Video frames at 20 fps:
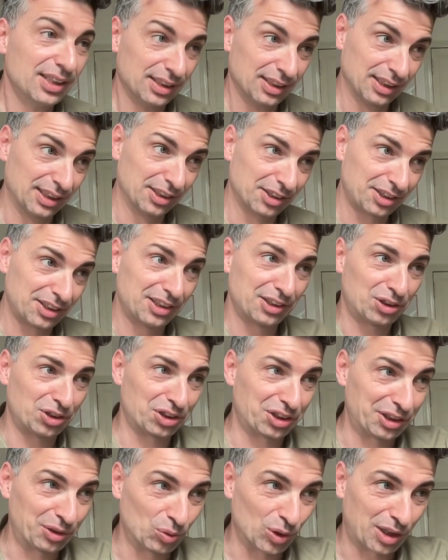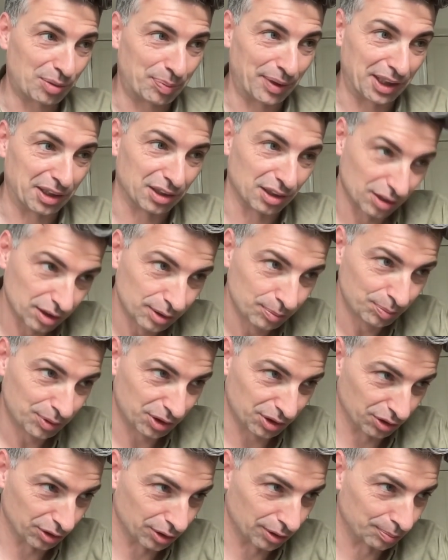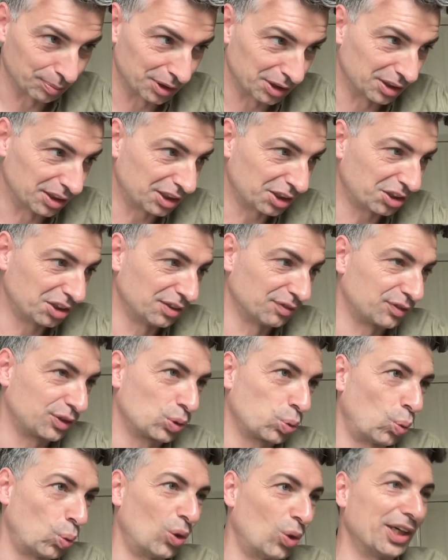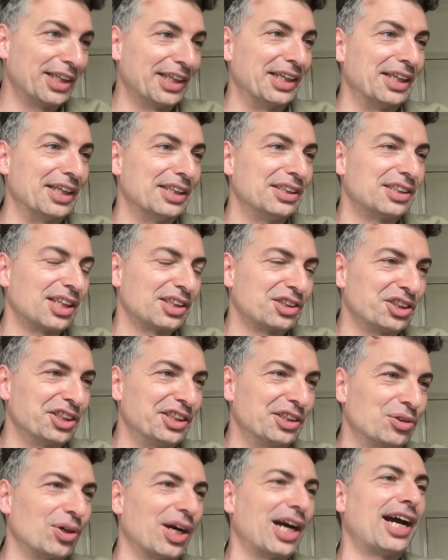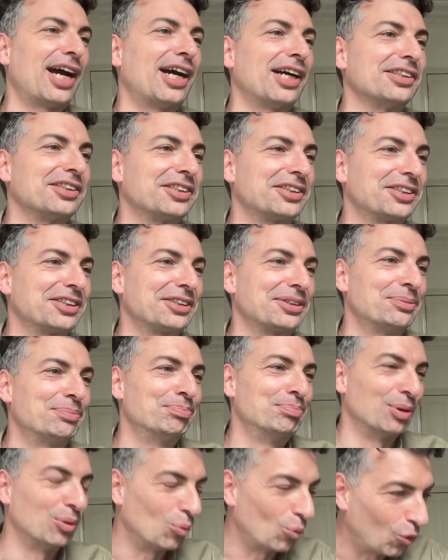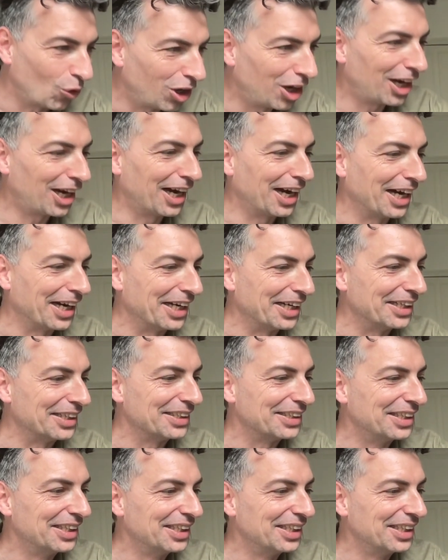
Here's an interesting work by GloomTube, an edition of twenty, Touching Grass, But Why?